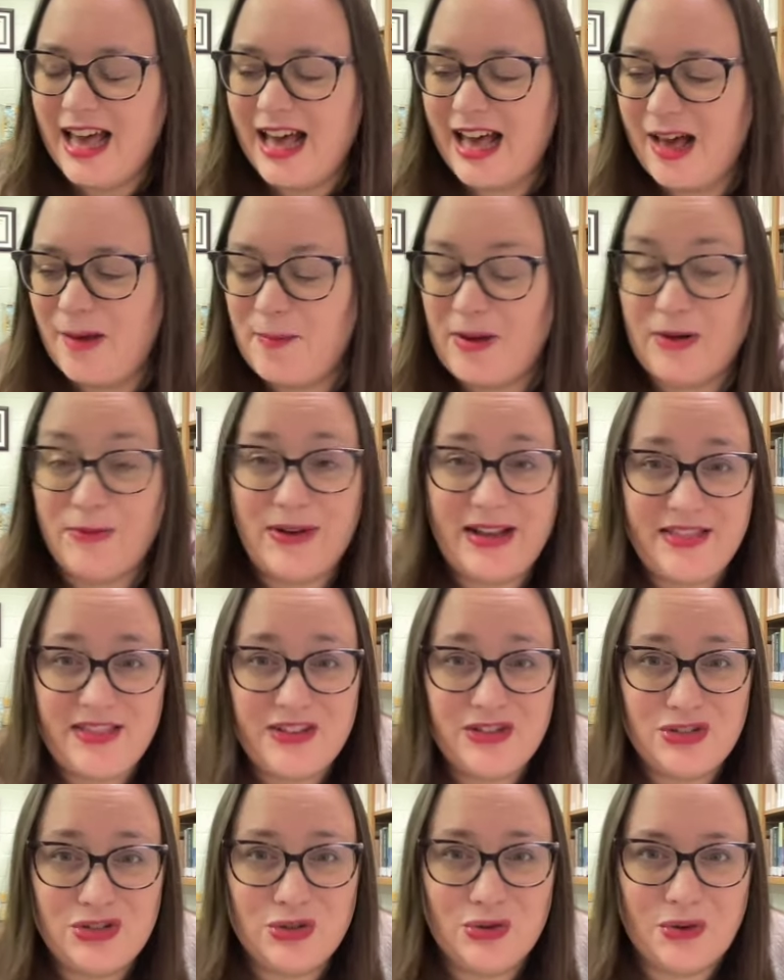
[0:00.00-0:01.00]
Um, I read
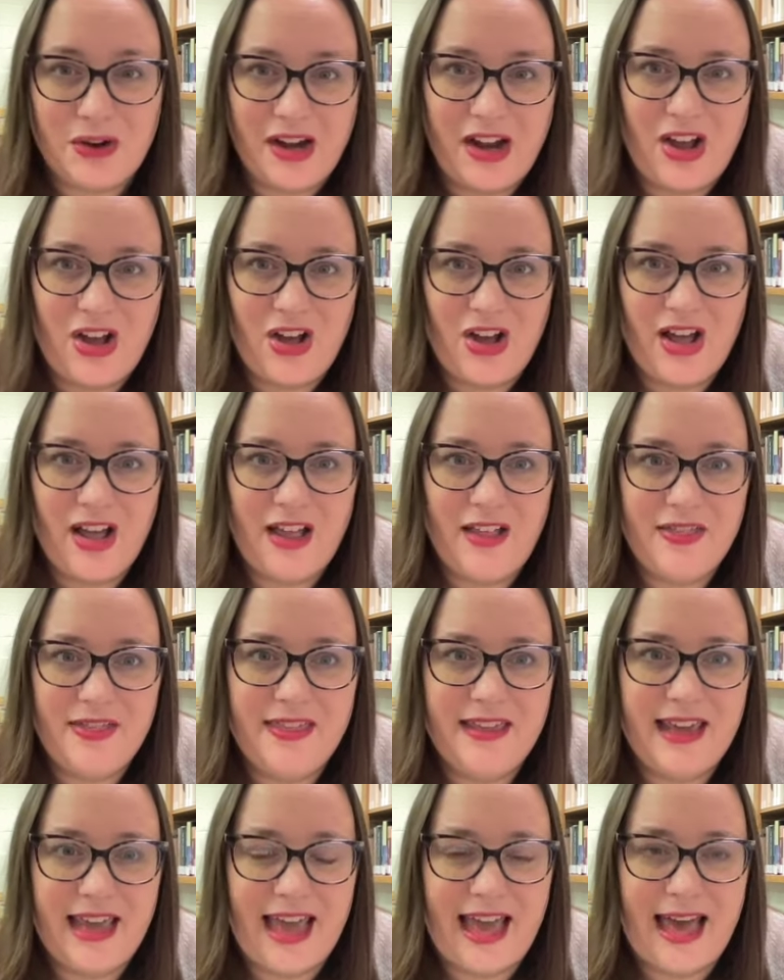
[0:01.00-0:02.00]
this story on
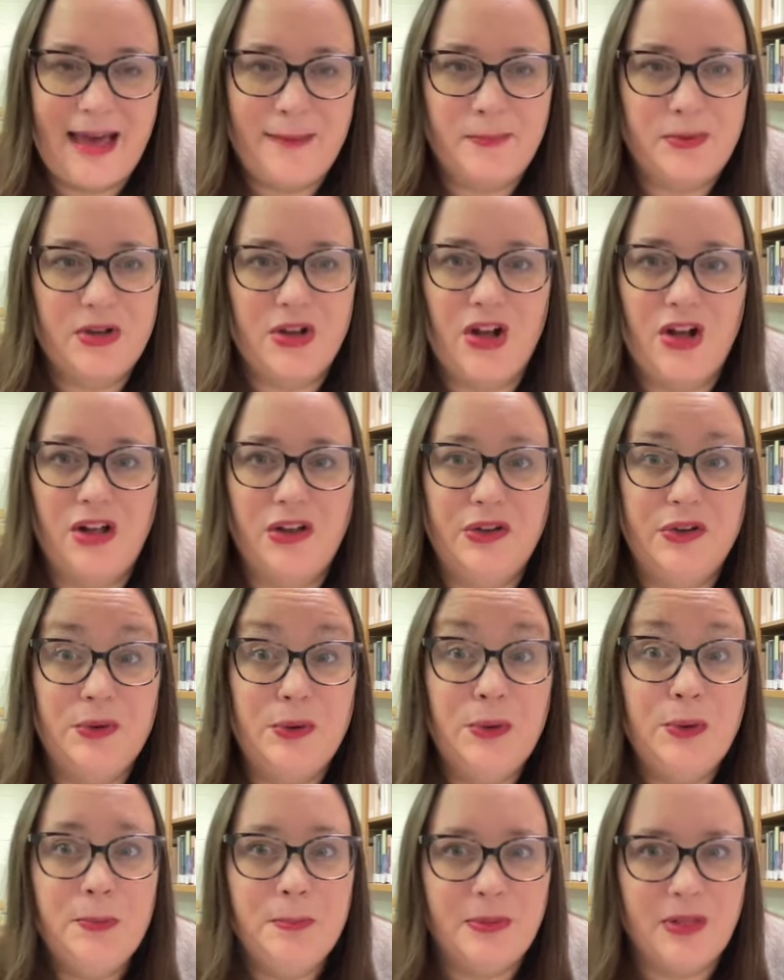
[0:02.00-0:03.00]
the app called
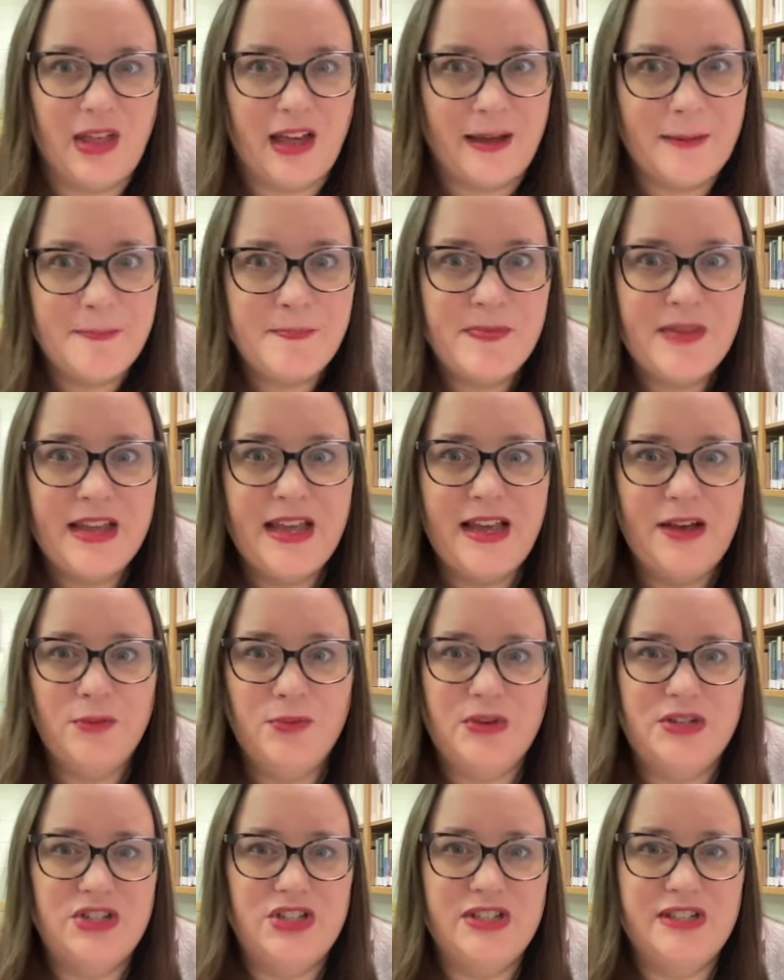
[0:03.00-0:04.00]
Hoopla,
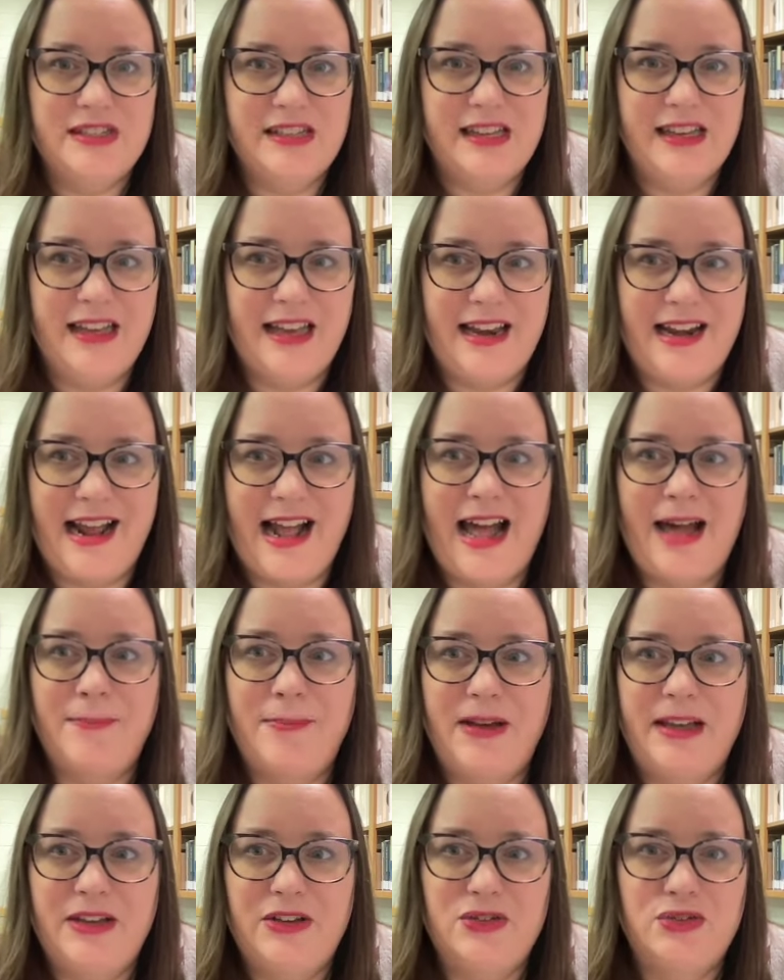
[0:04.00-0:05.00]
which is a, an
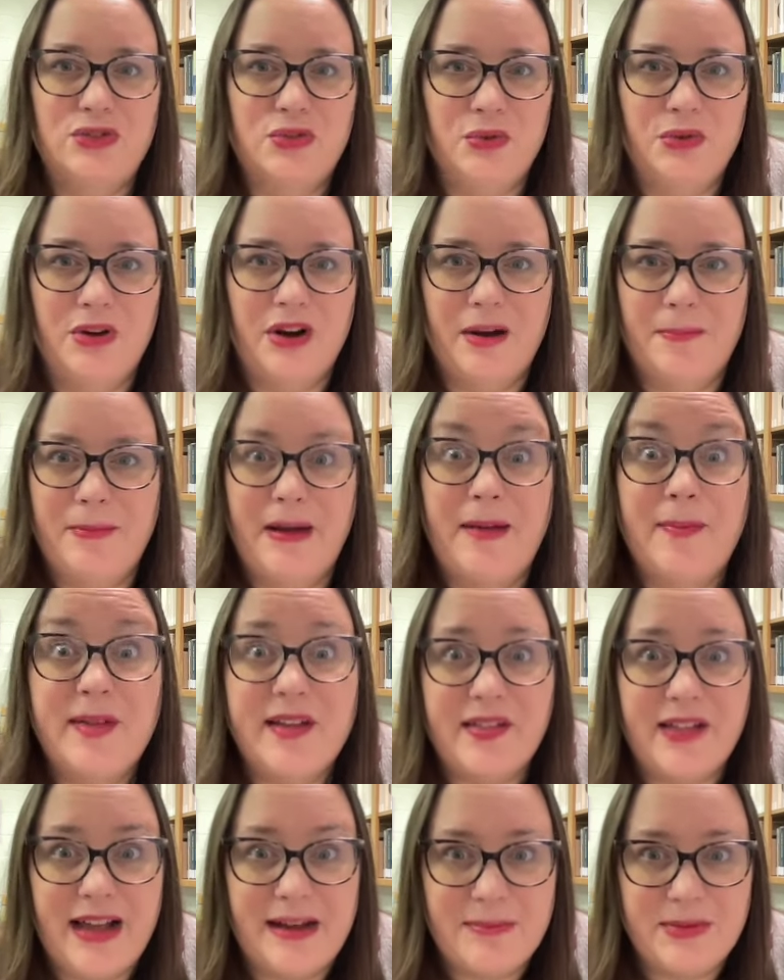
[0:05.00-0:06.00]
app I use through our
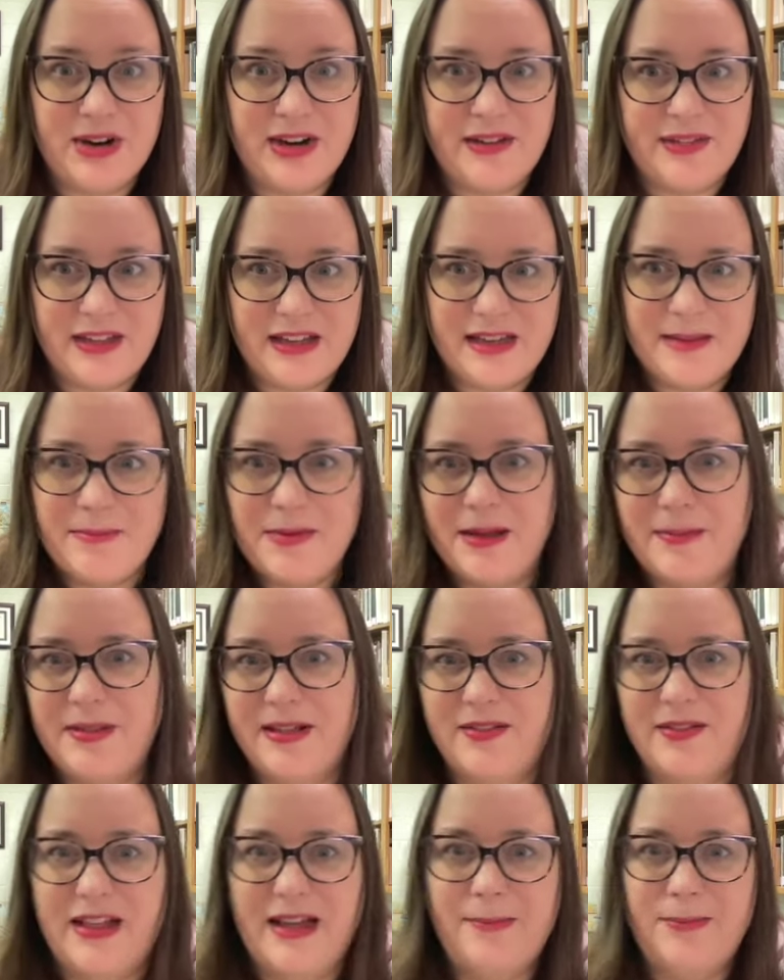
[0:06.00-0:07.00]
public library, Lincoln
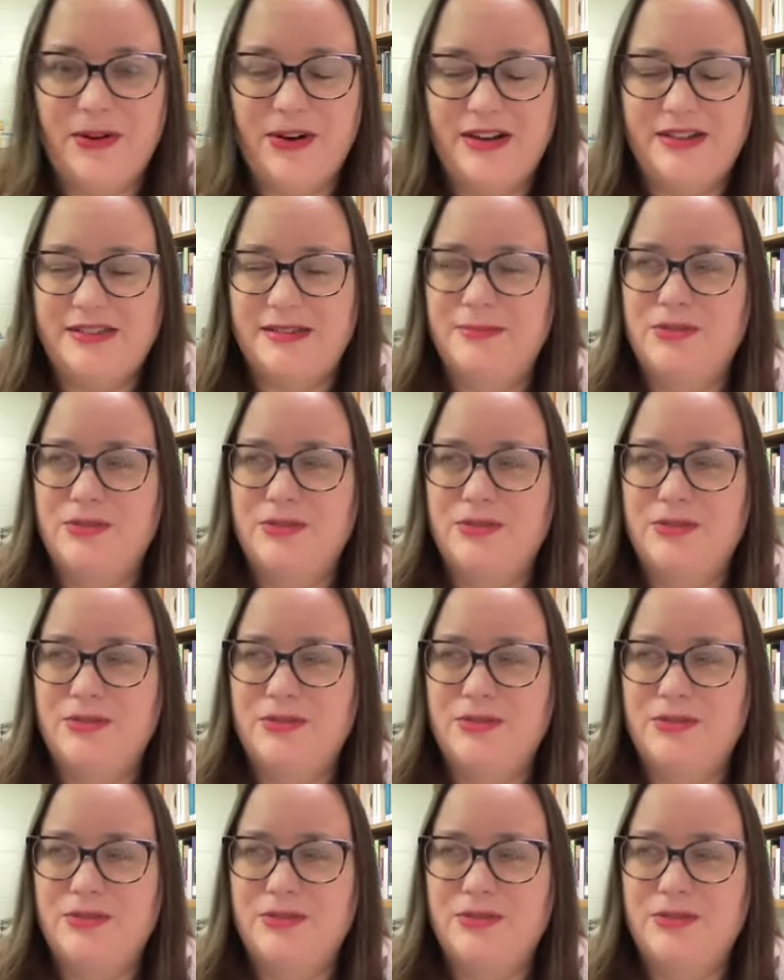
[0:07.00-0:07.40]
Public Libraries.